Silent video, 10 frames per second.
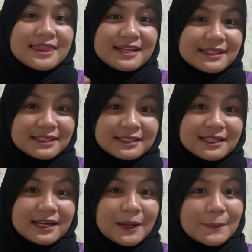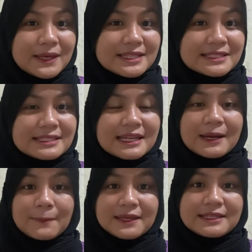Third,
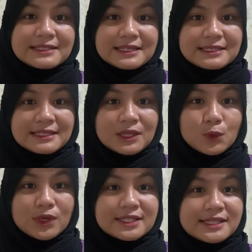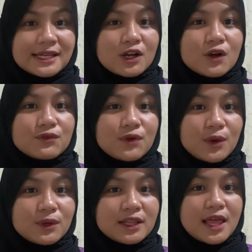repetition with change of
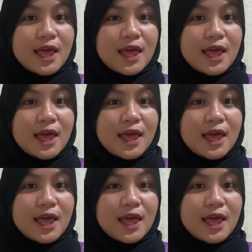vowel.